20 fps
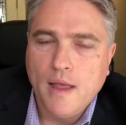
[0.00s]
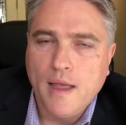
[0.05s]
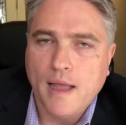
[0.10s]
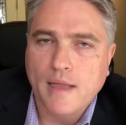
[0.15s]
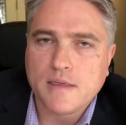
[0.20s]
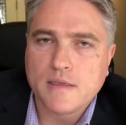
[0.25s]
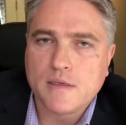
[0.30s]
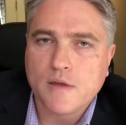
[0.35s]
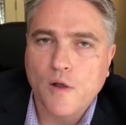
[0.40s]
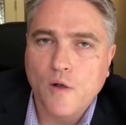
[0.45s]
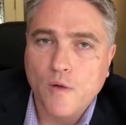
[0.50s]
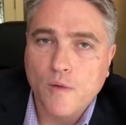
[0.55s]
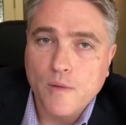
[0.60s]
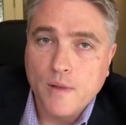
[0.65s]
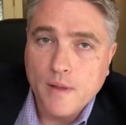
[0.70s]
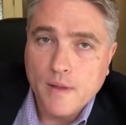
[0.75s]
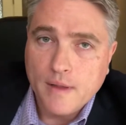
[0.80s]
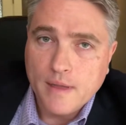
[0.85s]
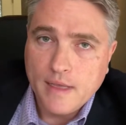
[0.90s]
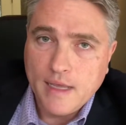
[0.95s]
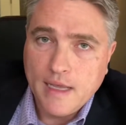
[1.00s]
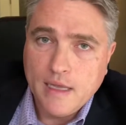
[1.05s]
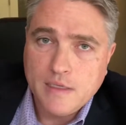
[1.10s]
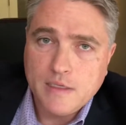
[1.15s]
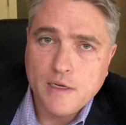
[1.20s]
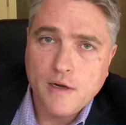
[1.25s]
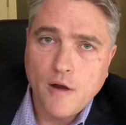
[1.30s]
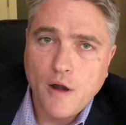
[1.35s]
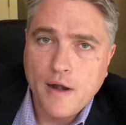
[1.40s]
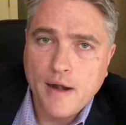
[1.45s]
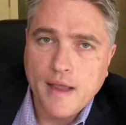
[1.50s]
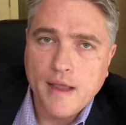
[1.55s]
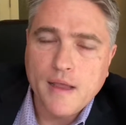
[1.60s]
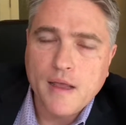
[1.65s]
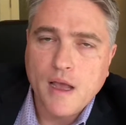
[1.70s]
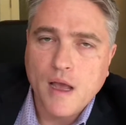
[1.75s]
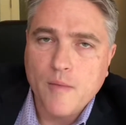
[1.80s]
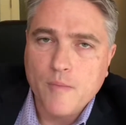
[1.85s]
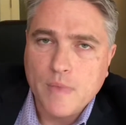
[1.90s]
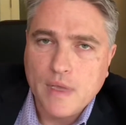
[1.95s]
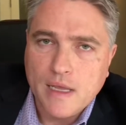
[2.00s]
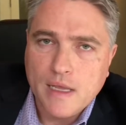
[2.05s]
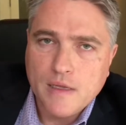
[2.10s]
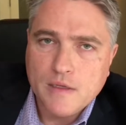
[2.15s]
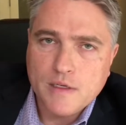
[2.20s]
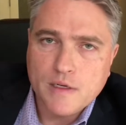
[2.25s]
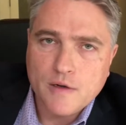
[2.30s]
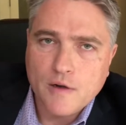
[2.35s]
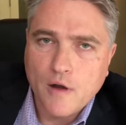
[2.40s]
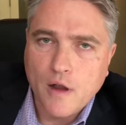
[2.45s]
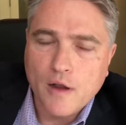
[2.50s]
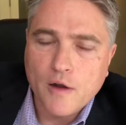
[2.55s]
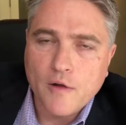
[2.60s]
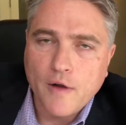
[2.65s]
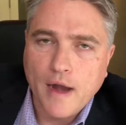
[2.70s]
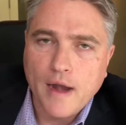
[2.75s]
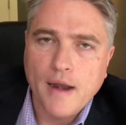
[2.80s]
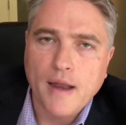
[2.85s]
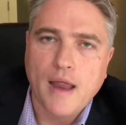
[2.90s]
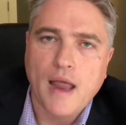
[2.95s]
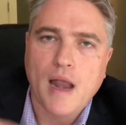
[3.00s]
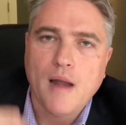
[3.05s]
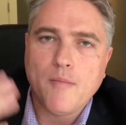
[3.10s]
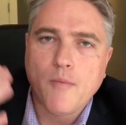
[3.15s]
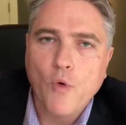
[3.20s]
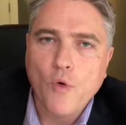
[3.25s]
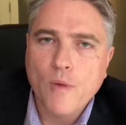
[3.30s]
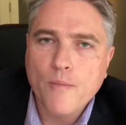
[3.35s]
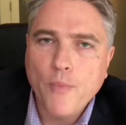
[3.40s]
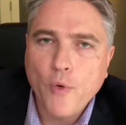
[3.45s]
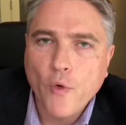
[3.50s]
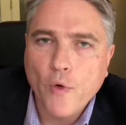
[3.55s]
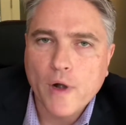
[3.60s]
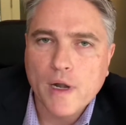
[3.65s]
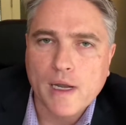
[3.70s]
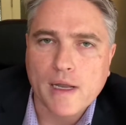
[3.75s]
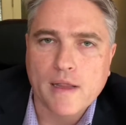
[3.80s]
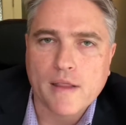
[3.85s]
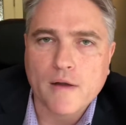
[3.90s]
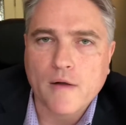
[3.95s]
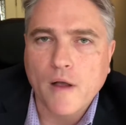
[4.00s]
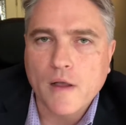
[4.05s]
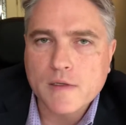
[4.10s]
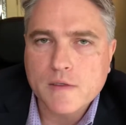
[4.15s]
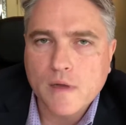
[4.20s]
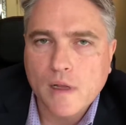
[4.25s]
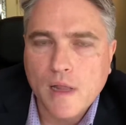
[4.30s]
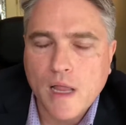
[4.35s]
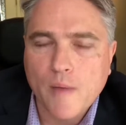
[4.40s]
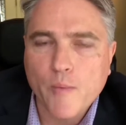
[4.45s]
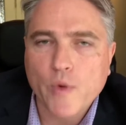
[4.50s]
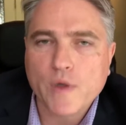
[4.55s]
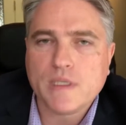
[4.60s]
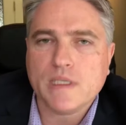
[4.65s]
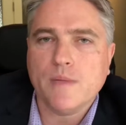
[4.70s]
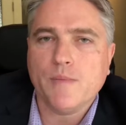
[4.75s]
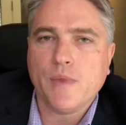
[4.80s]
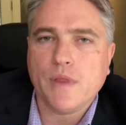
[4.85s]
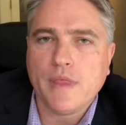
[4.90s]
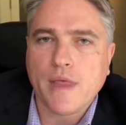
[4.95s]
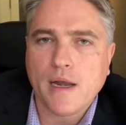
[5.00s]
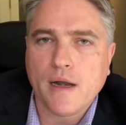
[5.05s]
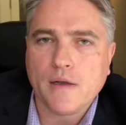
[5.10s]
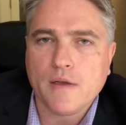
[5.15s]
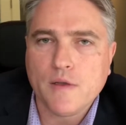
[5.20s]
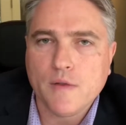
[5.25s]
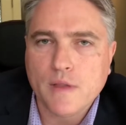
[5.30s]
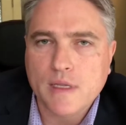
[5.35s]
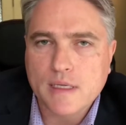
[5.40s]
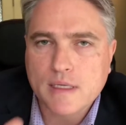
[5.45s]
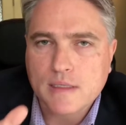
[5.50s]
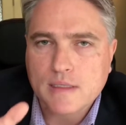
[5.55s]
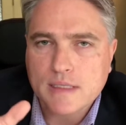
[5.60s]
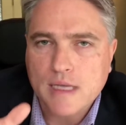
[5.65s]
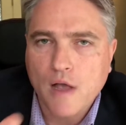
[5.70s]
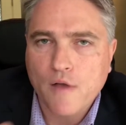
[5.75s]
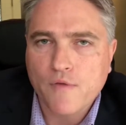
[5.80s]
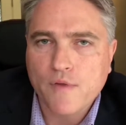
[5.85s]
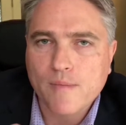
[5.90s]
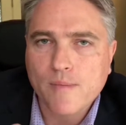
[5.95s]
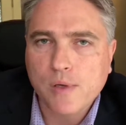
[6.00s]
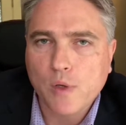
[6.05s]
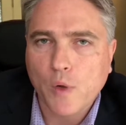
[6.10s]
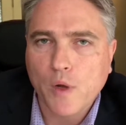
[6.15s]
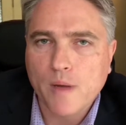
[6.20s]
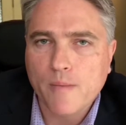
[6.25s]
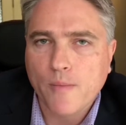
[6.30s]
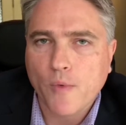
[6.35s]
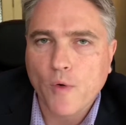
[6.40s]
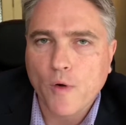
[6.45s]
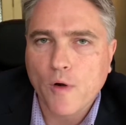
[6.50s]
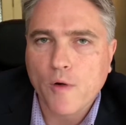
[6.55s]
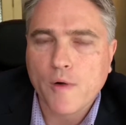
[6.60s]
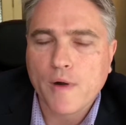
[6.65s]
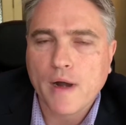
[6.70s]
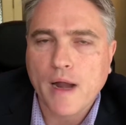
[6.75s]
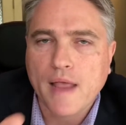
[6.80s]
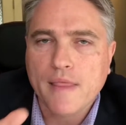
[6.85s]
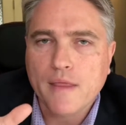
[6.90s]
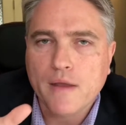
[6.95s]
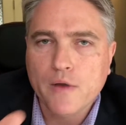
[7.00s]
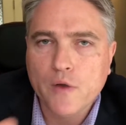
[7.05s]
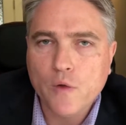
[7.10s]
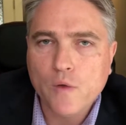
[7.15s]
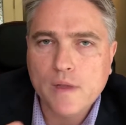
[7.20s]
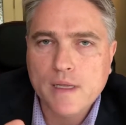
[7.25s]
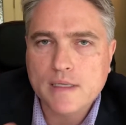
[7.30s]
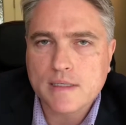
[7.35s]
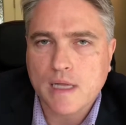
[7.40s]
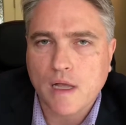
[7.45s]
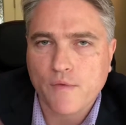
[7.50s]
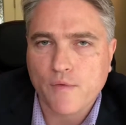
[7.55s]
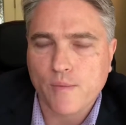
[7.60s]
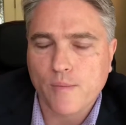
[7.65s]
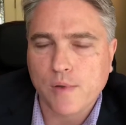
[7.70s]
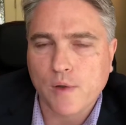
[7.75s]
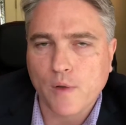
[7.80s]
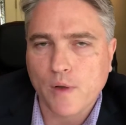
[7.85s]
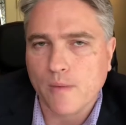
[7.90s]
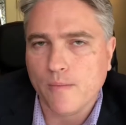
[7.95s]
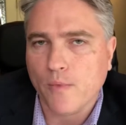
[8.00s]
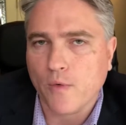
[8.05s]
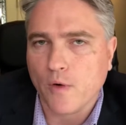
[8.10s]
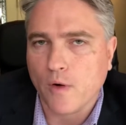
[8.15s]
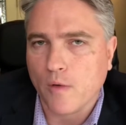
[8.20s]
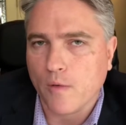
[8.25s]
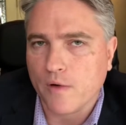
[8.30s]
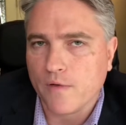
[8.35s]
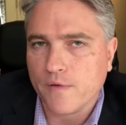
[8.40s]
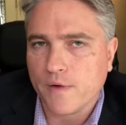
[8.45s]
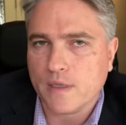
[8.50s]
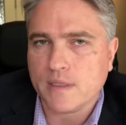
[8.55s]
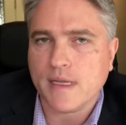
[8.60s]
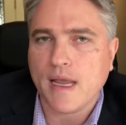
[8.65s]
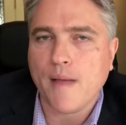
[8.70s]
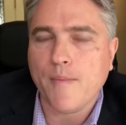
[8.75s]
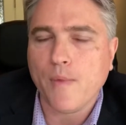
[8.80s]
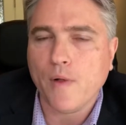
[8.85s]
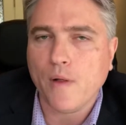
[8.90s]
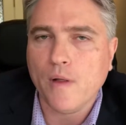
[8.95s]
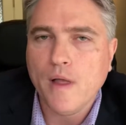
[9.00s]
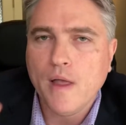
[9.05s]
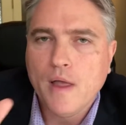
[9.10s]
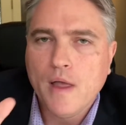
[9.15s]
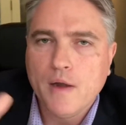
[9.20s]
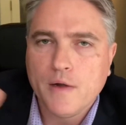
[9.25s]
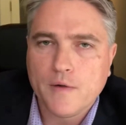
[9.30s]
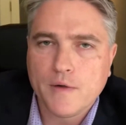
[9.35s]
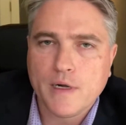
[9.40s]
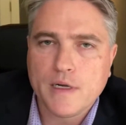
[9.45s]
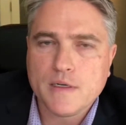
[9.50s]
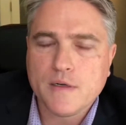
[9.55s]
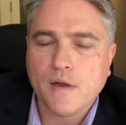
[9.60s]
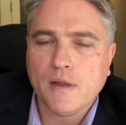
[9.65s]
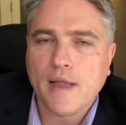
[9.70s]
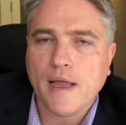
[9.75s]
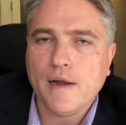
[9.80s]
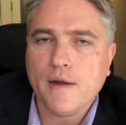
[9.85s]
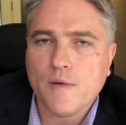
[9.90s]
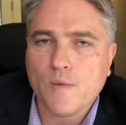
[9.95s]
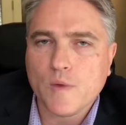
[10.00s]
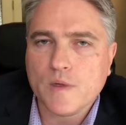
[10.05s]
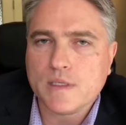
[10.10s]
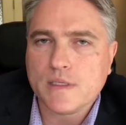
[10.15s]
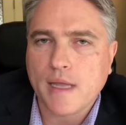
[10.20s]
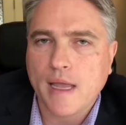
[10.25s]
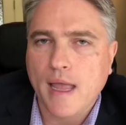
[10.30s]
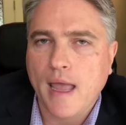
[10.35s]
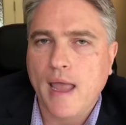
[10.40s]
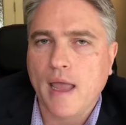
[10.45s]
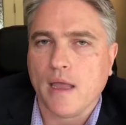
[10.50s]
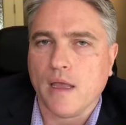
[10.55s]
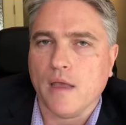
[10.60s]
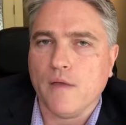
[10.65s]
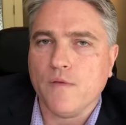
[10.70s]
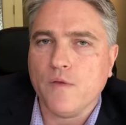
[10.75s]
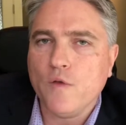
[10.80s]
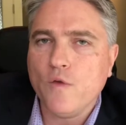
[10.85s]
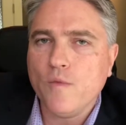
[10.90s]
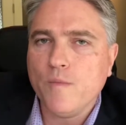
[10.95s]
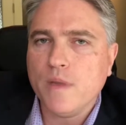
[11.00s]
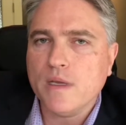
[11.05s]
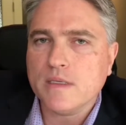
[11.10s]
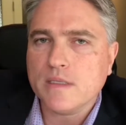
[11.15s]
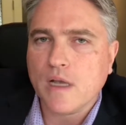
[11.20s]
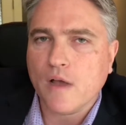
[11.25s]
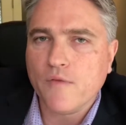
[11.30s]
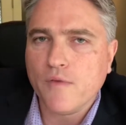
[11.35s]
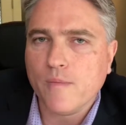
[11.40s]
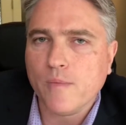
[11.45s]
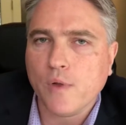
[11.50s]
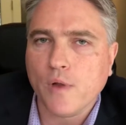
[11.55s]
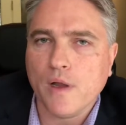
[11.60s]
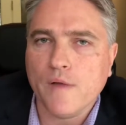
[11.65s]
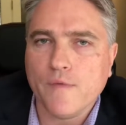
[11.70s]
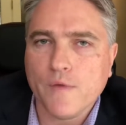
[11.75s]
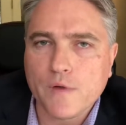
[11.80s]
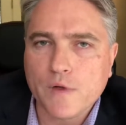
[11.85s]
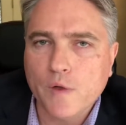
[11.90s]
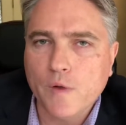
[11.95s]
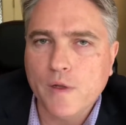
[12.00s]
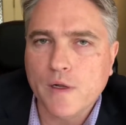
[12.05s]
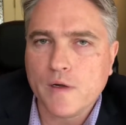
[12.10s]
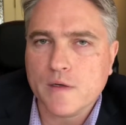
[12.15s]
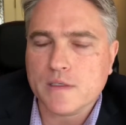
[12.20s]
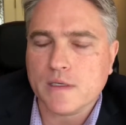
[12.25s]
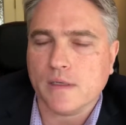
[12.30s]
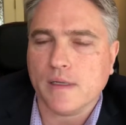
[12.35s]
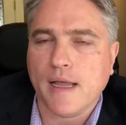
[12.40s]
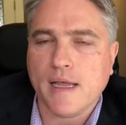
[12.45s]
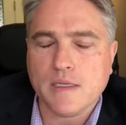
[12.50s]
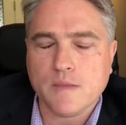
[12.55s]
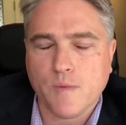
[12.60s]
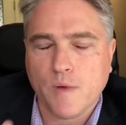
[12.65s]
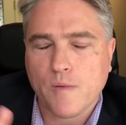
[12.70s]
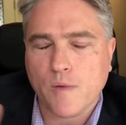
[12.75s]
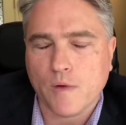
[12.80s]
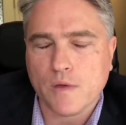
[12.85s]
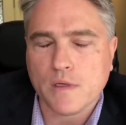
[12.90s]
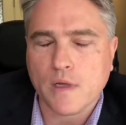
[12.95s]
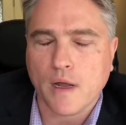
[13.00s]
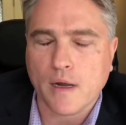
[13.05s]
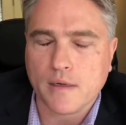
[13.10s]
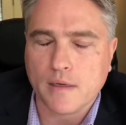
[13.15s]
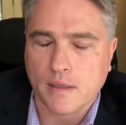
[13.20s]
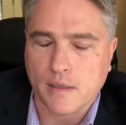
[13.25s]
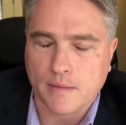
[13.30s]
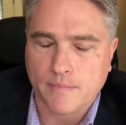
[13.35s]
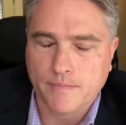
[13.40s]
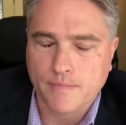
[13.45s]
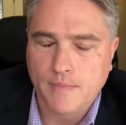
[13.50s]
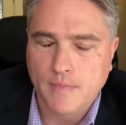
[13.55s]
And so easier on income, easier on credit, and more importantly, they're also a lot more sympathetic to the self-employed borrower and the newly self-employed borrower. For example, traditional lender will say, hey, if you've been self-employed for 2 years or less, we won't talk to you.